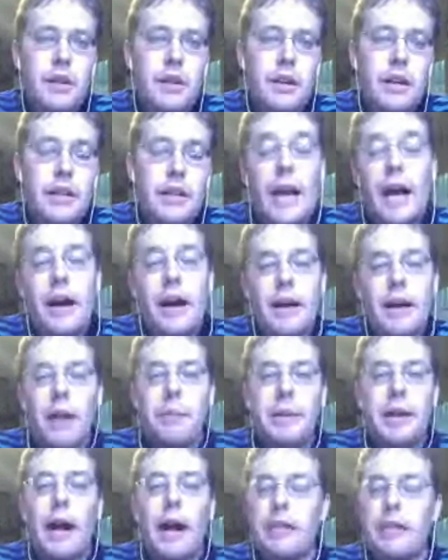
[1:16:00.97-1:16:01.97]
Yeah, I
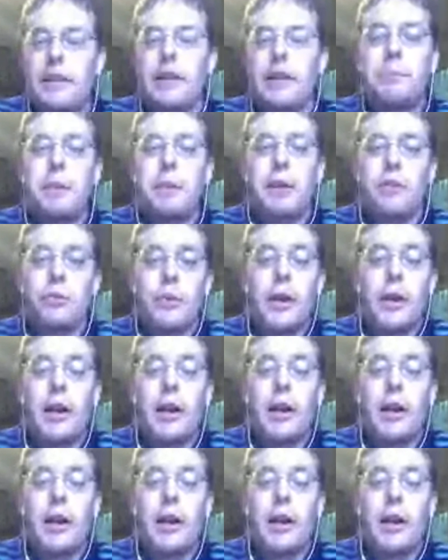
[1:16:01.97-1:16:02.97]
mean, like put it this way:
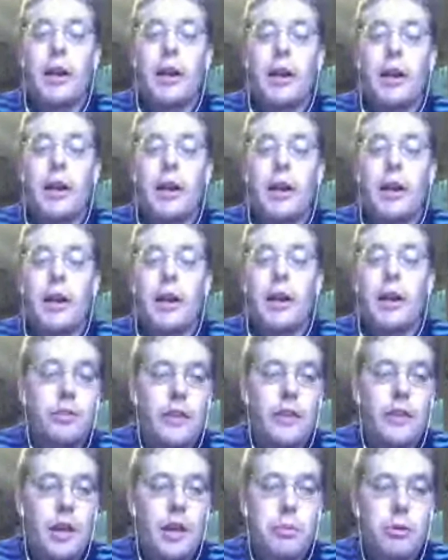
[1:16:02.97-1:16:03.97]
I would have one of these on the
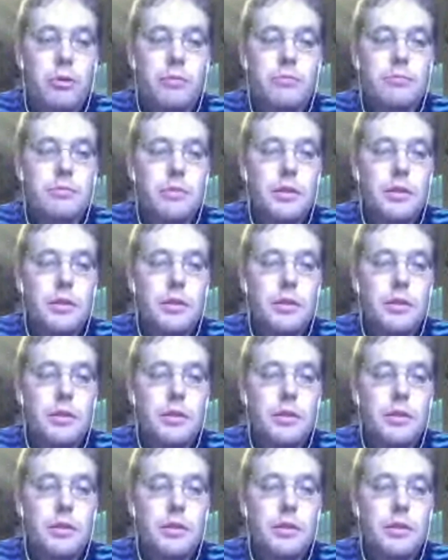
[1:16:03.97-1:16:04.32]
table,